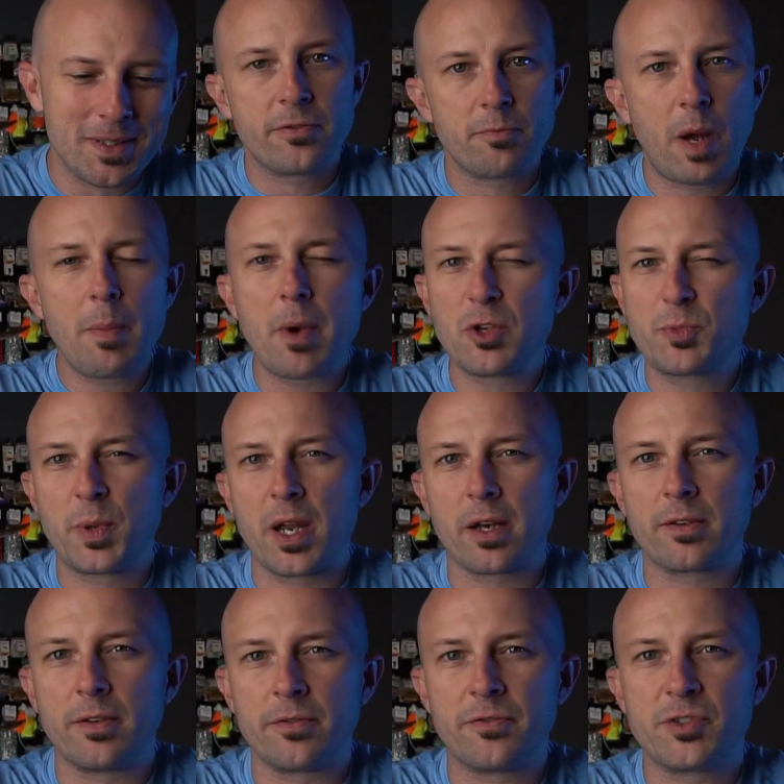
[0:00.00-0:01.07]
My most
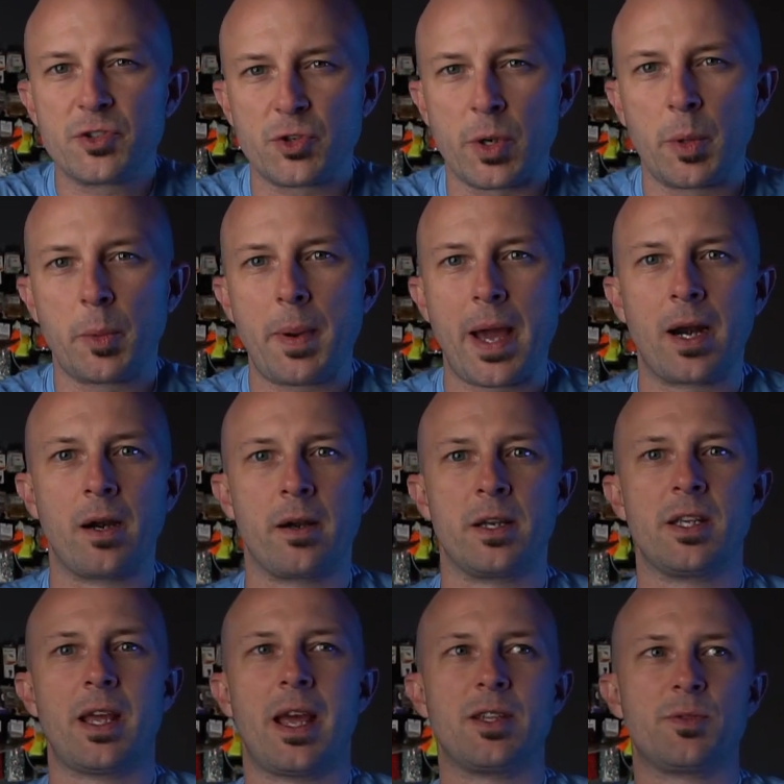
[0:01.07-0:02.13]
productive streamer pattern
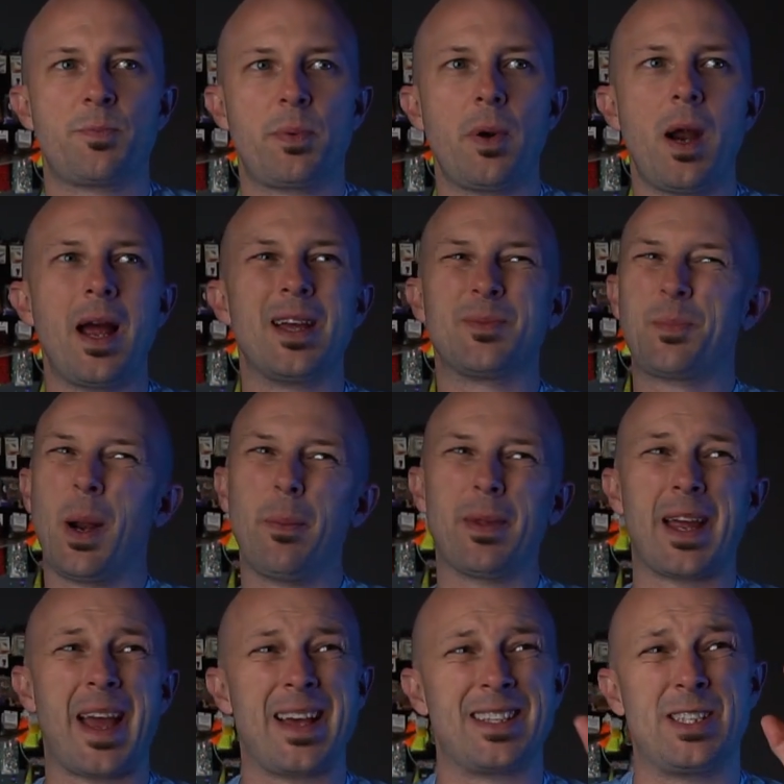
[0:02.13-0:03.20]
has
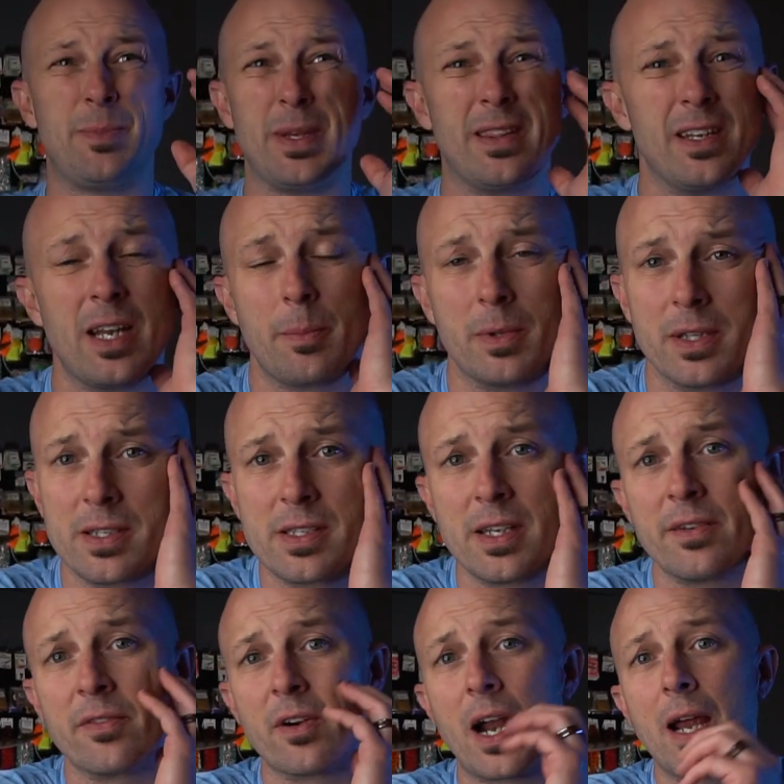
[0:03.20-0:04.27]
probably has to be the Double
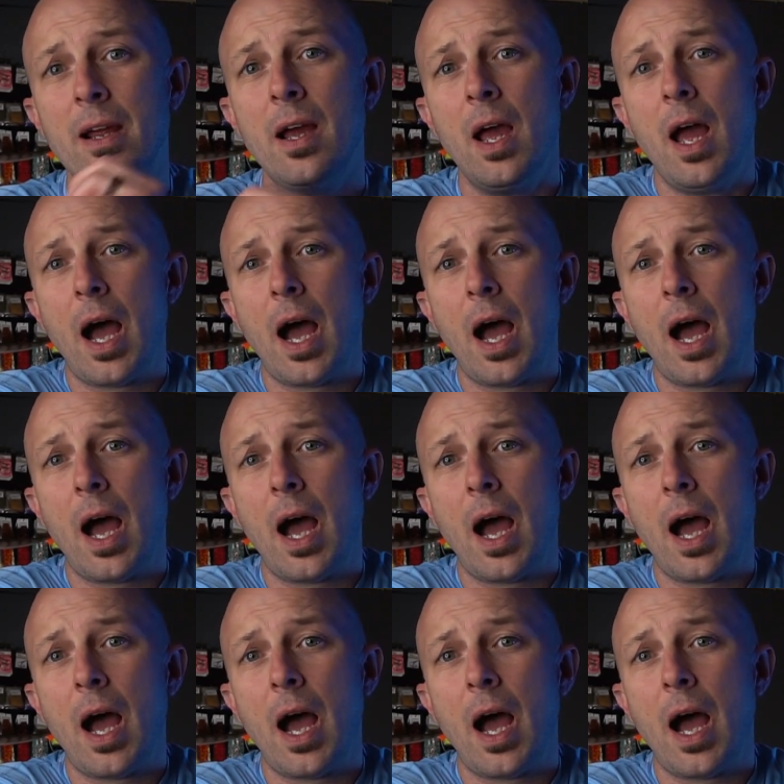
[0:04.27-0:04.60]
Deceiver, right?